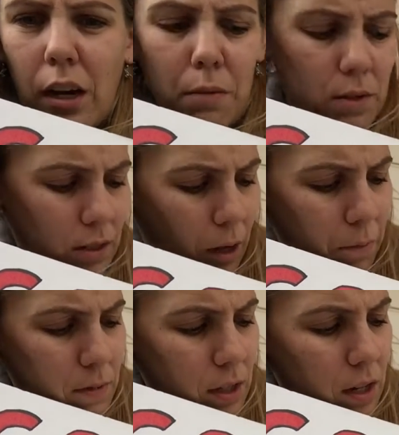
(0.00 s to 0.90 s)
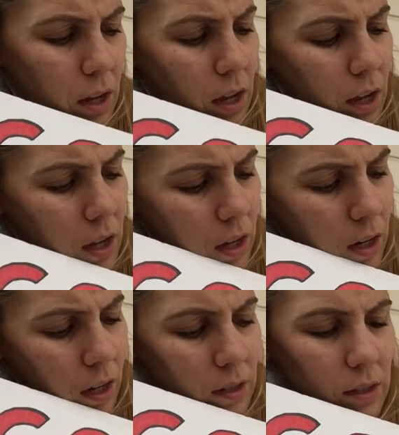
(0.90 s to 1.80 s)
It was adopted in
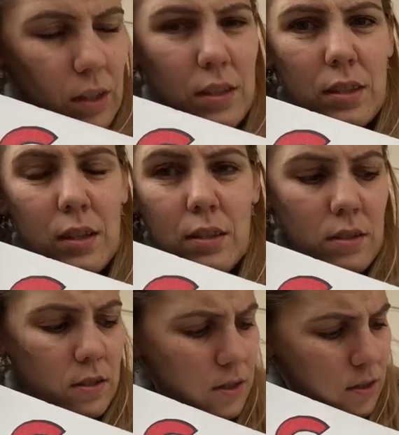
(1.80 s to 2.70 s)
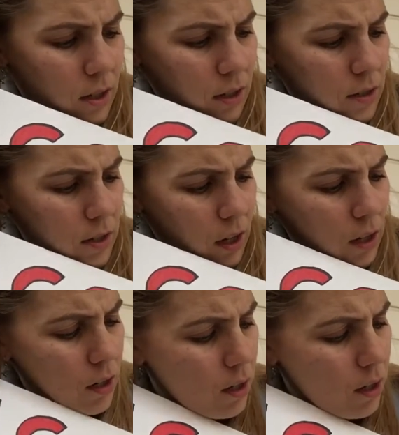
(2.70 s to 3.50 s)
1968.